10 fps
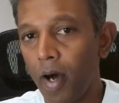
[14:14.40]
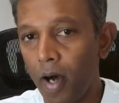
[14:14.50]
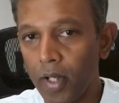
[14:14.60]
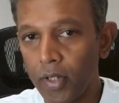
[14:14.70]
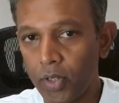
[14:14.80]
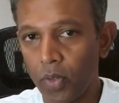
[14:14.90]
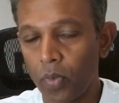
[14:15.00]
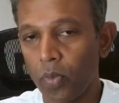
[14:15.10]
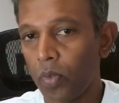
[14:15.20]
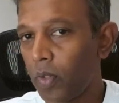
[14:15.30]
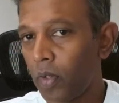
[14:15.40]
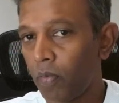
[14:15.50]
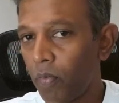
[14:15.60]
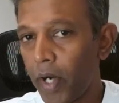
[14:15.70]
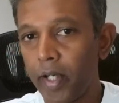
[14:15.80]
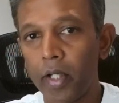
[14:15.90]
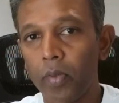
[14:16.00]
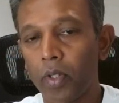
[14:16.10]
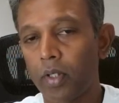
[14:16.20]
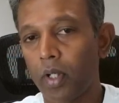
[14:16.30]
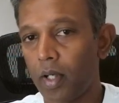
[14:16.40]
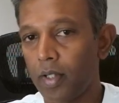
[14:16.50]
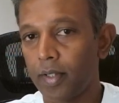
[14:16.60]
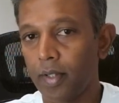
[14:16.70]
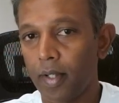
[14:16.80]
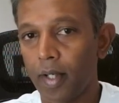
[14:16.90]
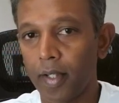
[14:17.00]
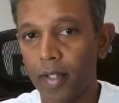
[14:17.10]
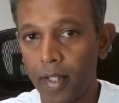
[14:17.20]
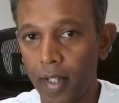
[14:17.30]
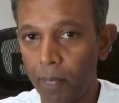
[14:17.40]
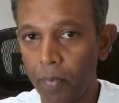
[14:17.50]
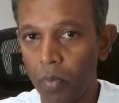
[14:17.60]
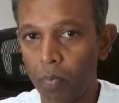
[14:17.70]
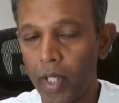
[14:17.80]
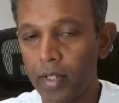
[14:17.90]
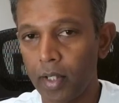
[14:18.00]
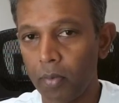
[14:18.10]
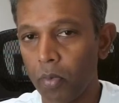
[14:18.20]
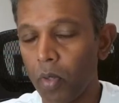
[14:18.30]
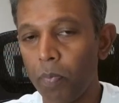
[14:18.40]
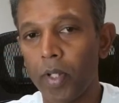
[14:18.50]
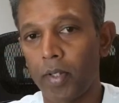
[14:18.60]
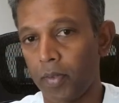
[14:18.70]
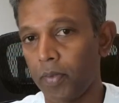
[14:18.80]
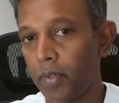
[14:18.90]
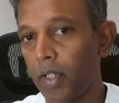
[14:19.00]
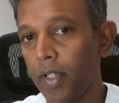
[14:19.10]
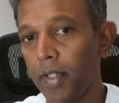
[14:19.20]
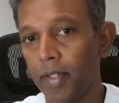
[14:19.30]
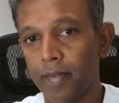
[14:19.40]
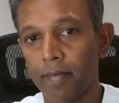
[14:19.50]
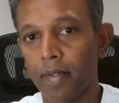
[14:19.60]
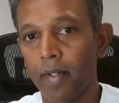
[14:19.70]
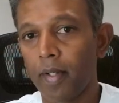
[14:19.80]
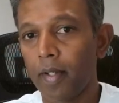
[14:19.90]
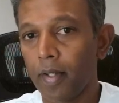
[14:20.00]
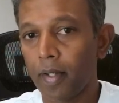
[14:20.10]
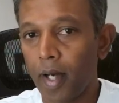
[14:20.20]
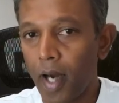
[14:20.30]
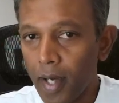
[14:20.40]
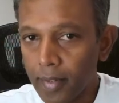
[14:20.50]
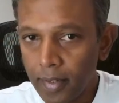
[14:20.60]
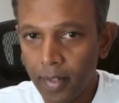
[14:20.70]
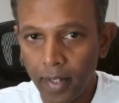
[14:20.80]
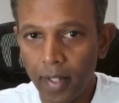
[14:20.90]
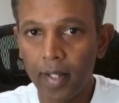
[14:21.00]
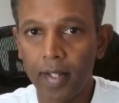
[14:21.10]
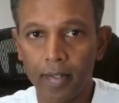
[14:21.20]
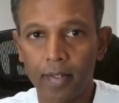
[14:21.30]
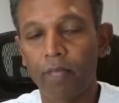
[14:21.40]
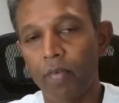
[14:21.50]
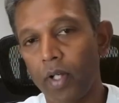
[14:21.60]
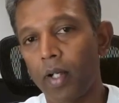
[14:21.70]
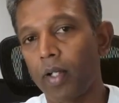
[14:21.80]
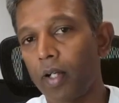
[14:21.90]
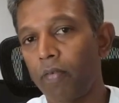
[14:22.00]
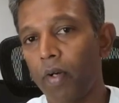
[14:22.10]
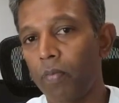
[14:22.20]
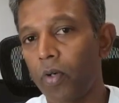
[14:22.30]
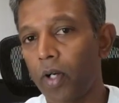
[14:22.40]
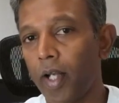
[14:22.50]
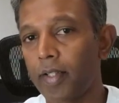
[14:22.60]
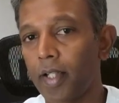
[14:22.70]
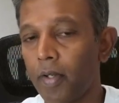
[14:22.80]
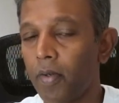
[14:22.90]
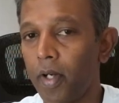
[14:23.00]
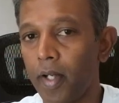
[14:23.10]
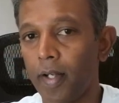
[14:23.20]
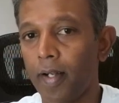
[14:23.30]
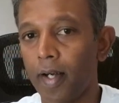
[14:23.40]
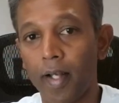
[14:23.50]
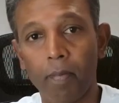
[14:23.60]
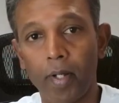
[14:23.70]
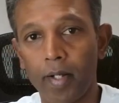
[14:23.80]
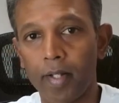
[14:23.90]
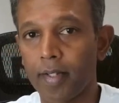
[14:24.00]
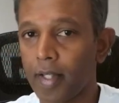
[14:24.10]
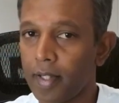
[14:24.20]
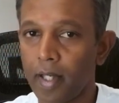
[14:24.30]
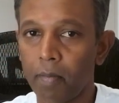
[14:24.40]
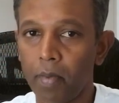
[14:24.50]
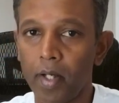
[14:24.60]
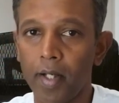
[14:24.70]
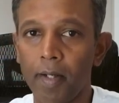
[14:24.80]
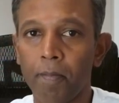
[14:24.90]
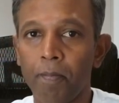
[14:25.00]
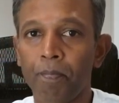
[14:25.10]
also widen your thoughts and keep your mindset open to think in other areas of velocity framework like security reliability sustainability